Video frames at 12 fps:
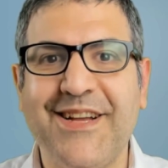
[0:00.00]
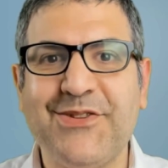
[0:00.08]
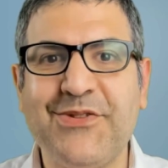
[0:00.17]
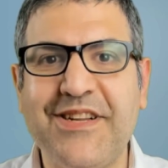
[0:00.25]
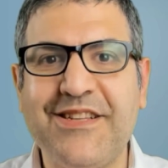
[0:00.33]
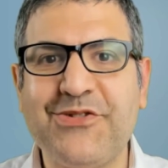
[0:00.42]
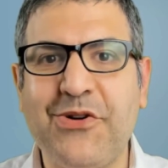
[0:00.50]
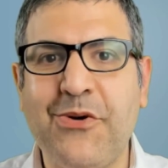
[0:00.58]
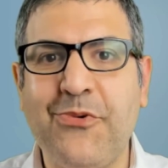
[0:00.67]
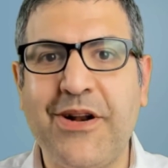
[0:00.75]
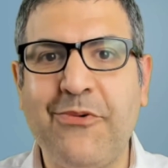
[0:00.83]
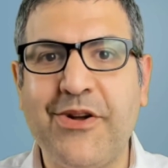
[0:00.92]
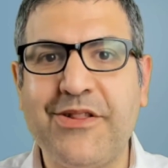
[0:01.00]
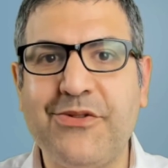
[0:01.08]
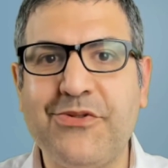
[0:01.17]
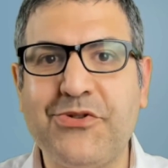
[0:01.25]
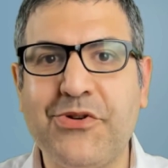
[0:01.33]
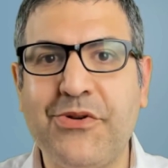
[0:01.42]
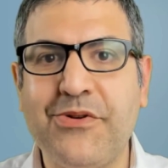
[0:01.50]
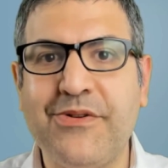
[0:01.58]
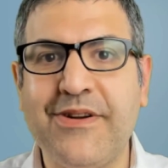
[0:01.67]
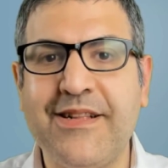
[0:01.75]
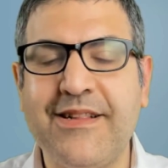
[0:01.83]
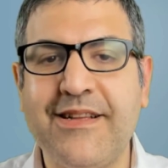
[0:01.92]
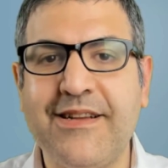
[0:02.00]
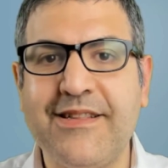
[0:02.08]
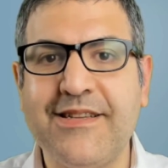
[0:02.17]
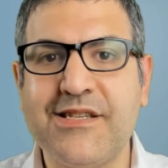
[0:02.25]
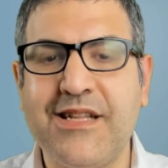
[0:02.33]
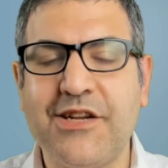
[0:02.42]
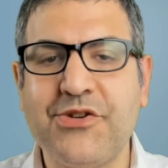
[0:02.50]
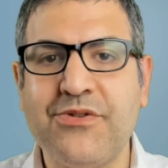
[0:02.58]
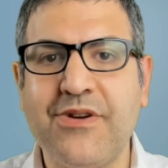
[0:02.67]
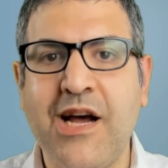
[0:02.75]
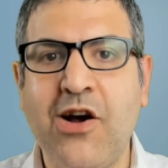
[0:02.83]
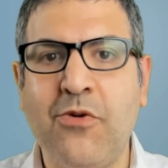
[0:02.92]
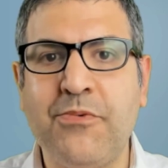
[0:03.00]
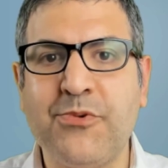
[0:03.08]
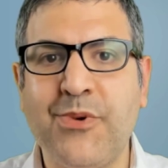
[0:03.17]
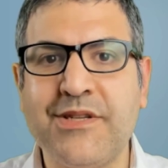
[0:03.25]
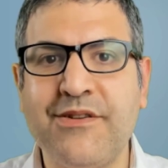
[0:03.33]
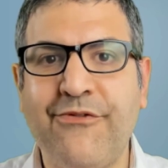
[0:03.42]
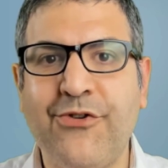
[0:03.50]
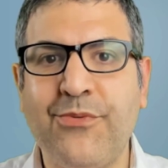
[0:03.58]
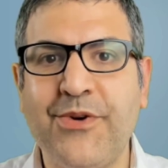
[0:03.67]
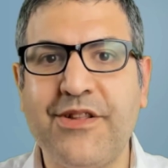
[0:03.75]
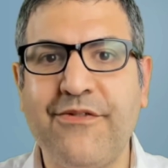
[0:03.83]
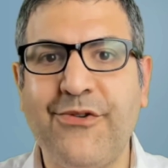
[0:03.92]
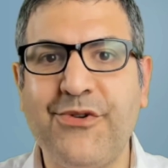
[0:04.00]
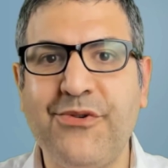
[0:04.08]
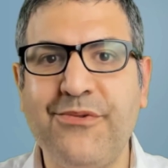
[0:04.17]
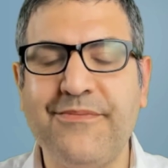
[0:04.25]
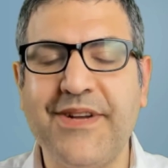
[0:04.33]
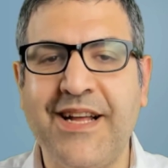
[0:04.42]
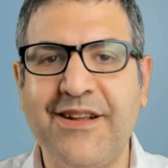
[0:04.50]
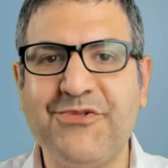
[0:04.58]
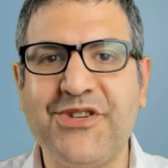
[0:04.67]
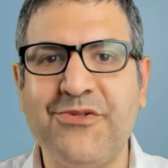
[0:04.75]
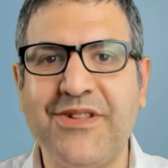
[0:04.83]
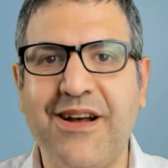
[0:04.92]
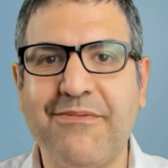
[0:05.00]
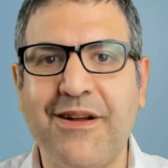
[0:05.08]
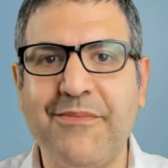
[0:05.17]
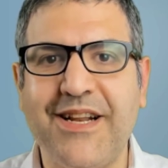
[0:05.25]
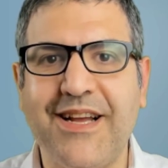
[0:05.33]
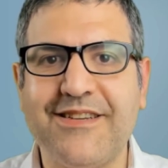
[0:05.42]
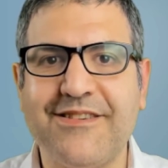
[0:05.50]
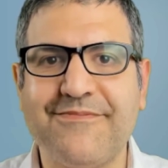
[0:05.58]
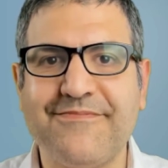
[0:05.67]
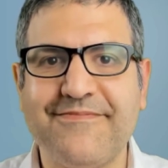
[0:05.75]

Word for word: So this is all what I wanted to show you in this lecture. I hope it was informative for you, and I'll see you in the upcoming lecture.